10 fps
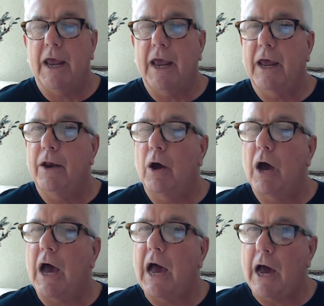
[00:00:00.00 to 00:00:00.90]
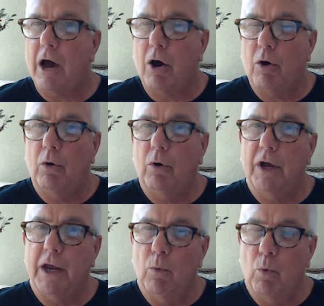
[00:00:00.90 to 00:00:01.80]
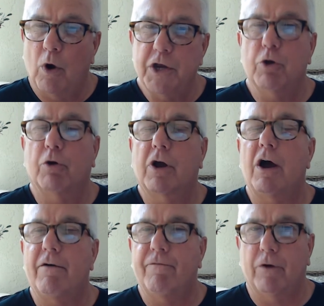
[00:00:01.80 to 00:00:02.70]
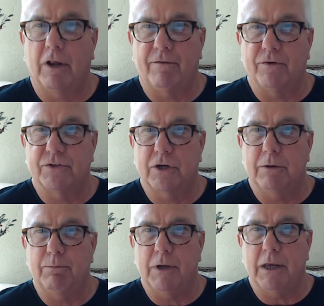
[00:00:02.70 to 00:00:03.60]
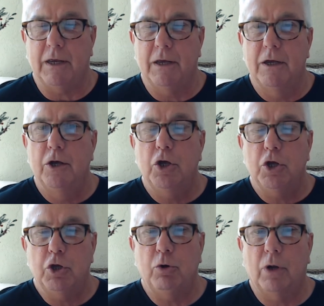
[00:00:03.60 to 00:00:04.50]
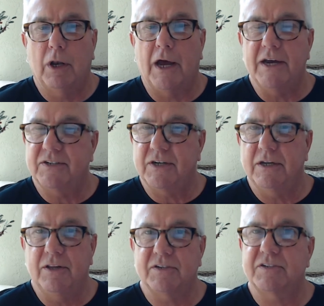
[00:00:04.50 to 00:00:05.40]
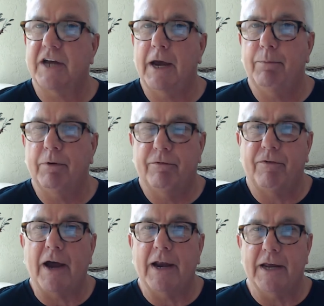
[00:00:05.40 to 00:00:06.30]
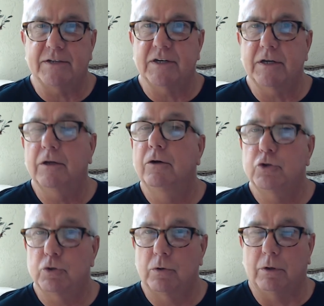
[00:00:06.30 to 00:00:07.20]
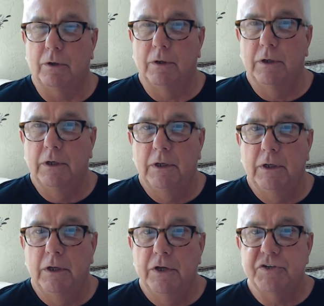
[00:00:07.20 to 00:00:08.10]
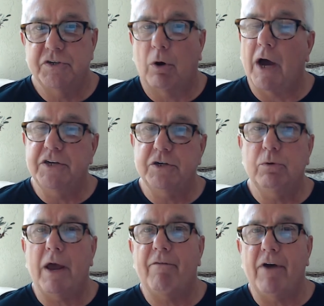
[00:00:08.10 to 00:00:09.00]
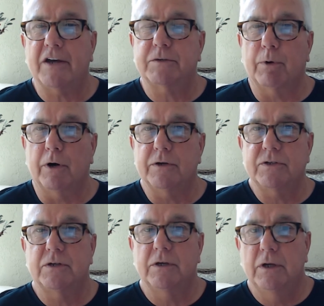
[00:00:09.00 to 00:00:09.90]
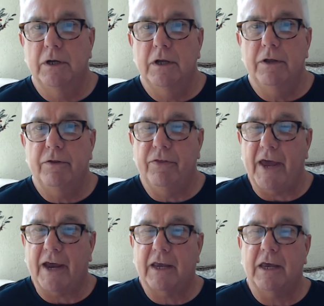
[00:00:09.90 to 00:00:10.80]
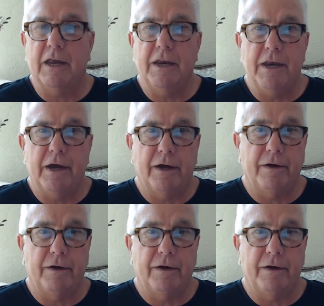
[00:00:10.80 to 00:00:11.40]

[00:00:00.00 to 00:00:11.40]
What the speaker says: and how and what your comfort level is going to be utilizing this type of financing tool. So I do have experts that can,